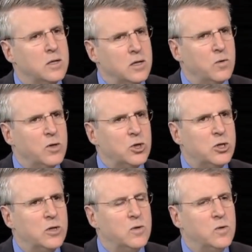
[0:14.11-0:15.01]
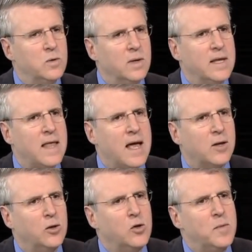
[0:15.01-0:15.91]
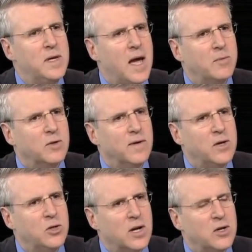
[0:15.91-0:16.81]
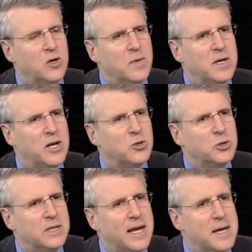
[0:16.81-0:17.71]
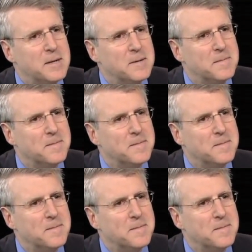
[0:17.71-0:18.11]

You wish to let that gloomy observation on human nature stand?